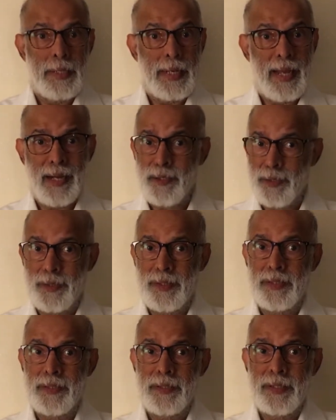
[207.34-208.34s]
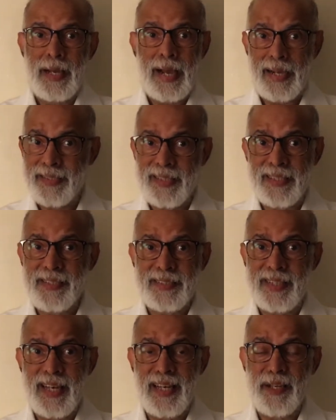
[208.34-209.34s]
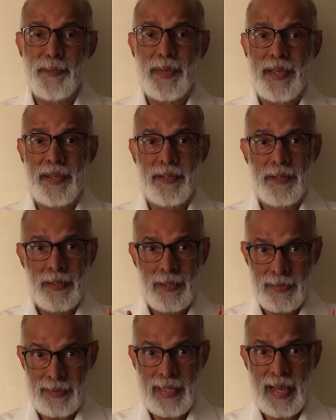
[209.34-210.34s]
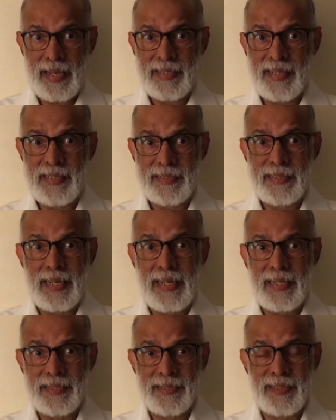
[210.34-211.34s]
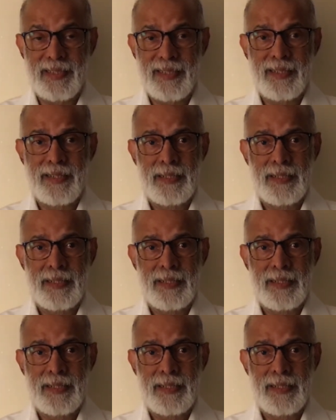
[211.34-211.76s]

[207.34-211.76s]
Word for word: Now, Augustine is telling me that is the lesson,